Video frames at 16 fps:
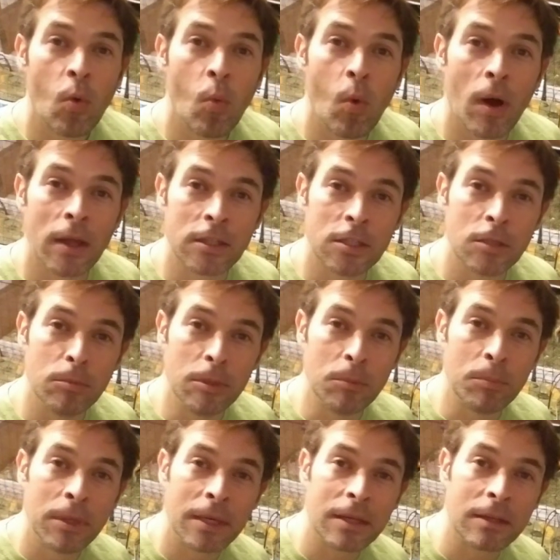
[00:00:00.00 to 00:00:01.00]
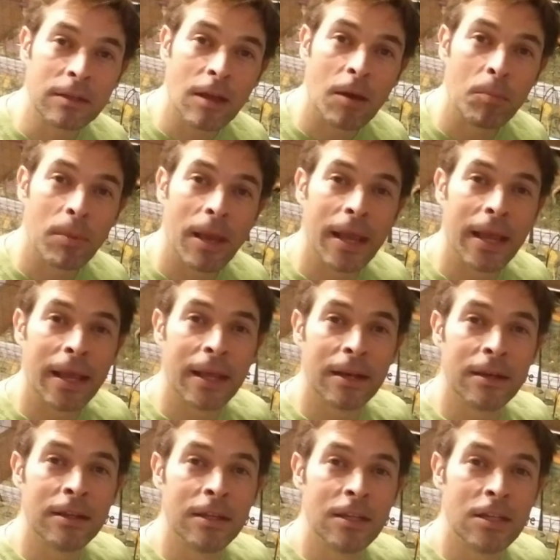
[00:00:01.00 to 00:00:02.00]
want to be picked up.
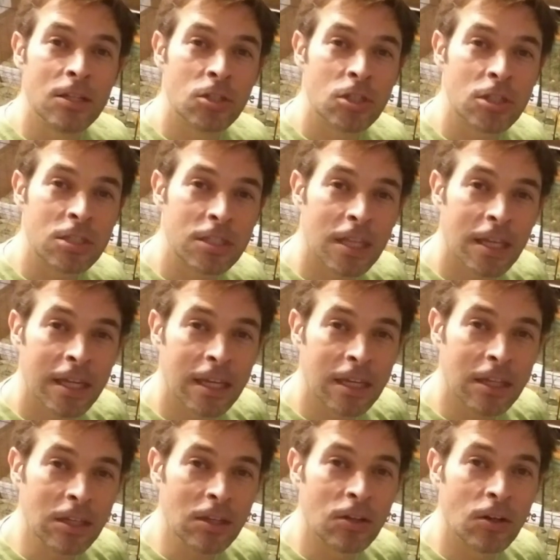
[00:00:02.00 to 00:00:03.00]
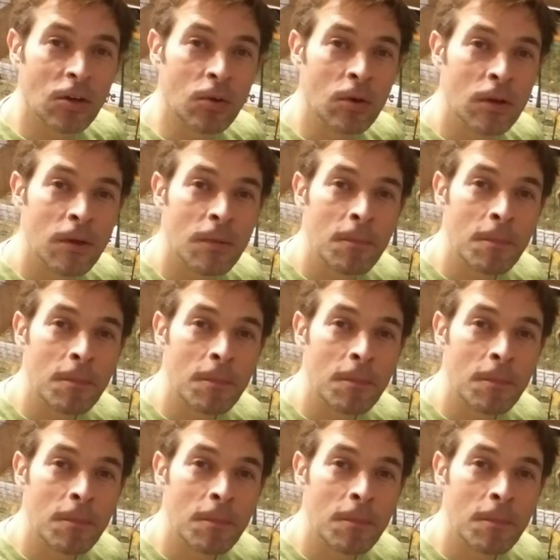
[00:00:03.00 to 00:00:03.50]
And just like, you know,